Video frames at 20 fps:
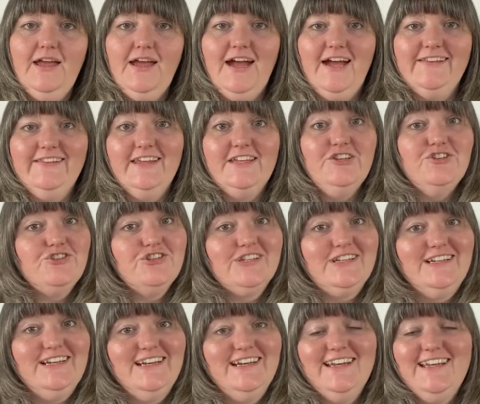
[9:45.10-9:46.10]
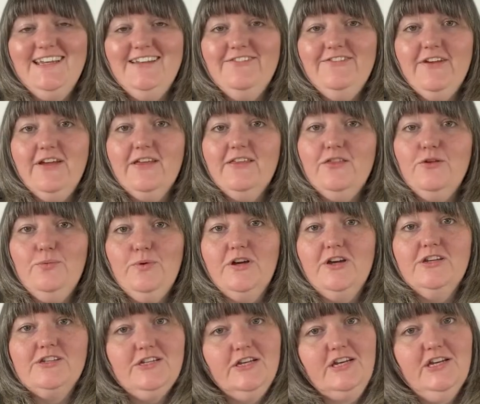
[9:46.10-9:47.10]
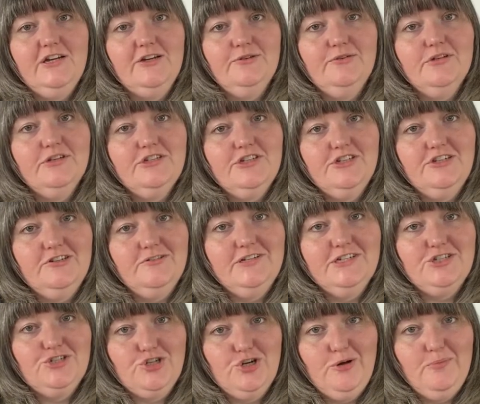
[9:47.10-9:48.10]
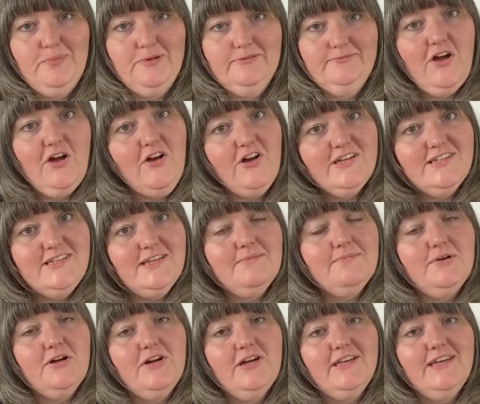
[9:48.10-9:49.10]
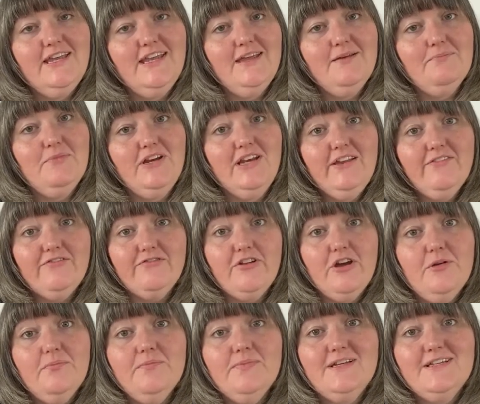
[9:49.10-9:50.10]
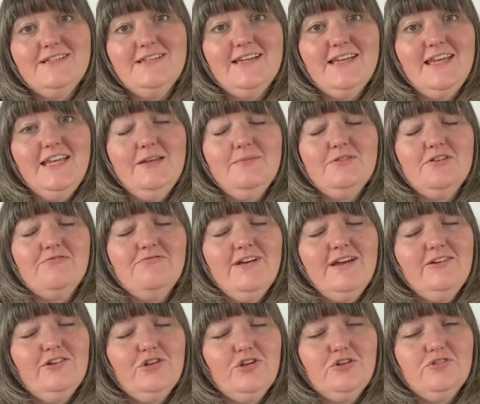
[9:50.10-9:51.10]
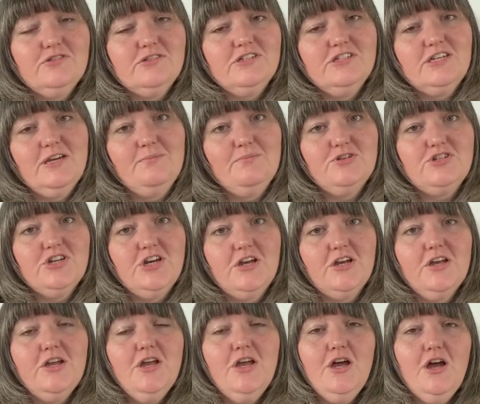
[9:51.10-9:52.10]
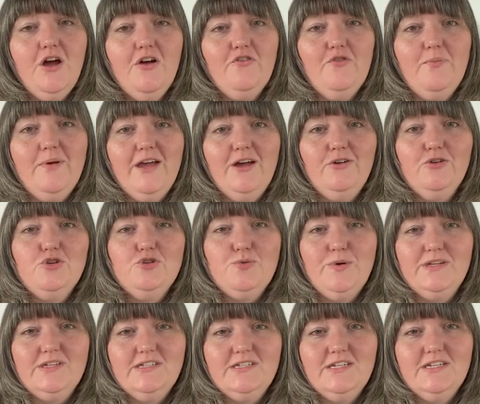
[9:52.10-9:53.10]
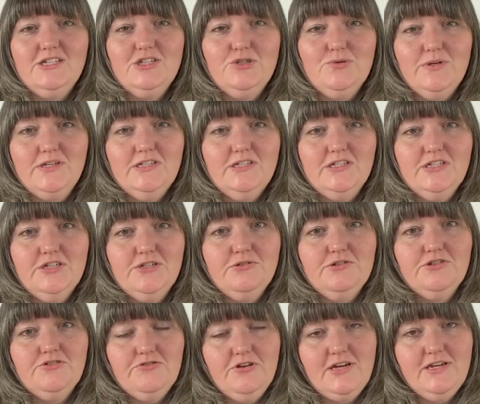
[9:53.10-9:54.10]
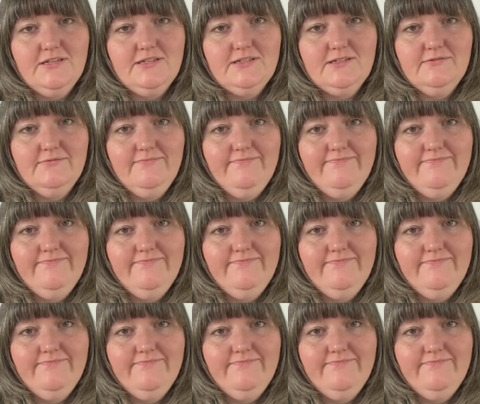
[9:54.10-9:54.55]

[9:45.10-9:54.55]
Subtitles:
and then you're just going to leave the wort alone to do its job. I sit mine in my living room because it keeps around a constant temperature of about 20 to 22 degrees.